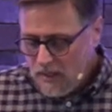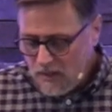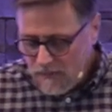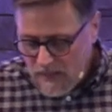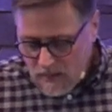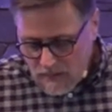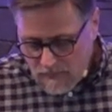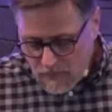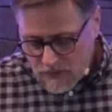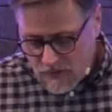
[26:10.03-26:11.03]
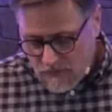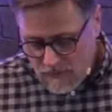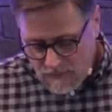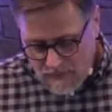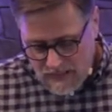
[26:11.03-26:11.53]
is found in verses
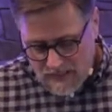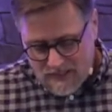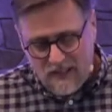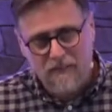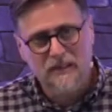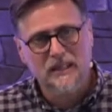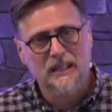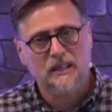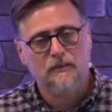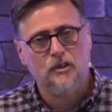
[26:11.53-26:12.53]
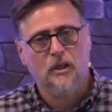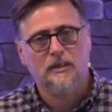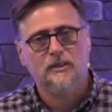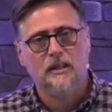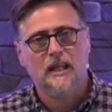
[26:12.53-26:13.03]
15 to 17 of
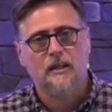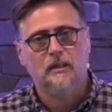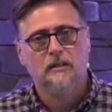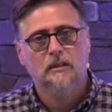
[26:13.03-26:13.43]
John's letter.